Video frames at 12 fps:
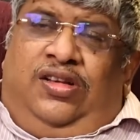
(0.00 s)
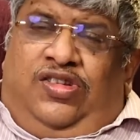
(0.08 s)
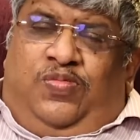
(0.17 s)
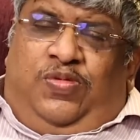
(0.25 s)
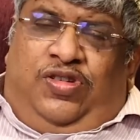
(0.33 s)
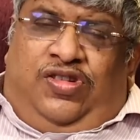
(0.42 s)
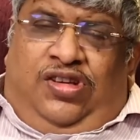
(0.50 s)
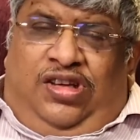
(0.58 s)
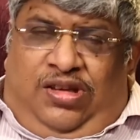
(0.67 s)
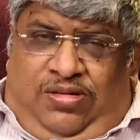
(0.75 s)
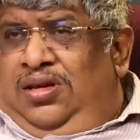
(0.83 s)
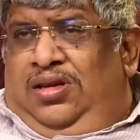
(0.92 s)

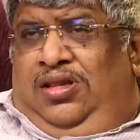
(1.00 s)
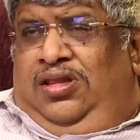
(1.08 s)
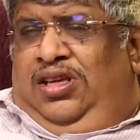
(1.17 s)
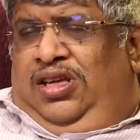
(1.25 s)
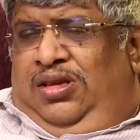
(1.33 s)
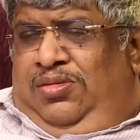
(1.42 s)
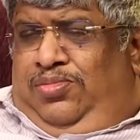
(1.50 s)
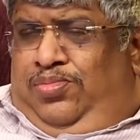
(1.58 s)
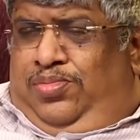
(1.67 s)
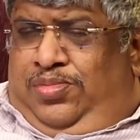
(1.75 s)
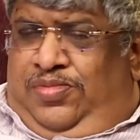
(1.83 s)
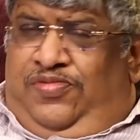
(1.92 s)
especially in the
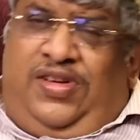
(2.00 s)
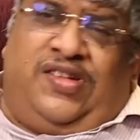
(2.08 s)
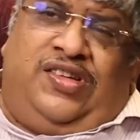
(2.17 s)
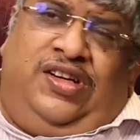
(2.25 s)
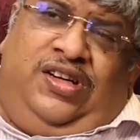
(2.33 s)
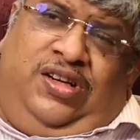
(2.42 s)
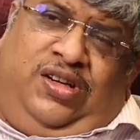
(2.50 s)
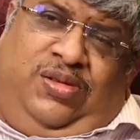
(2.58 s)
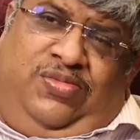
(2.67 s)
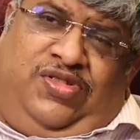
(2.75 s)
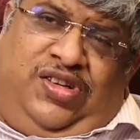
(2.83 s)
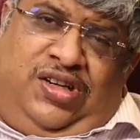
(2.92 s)
fixed
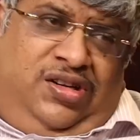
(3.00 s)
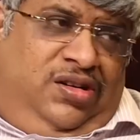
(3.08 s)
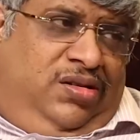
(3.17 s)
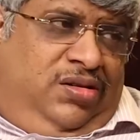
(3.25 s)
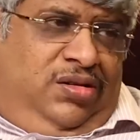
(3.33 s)
income sector.